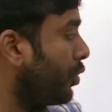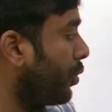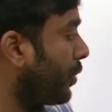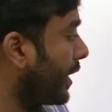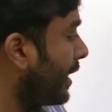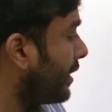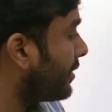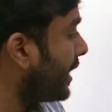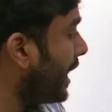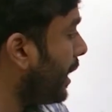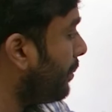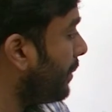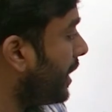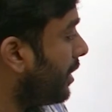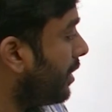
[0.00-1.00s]
don't get
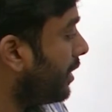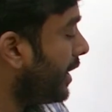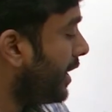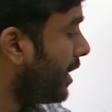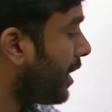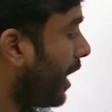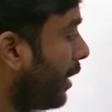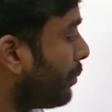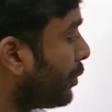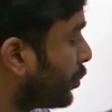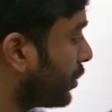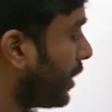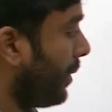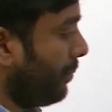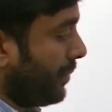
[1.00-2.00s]
same here. Here almost
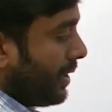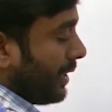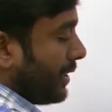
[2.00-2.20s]
same.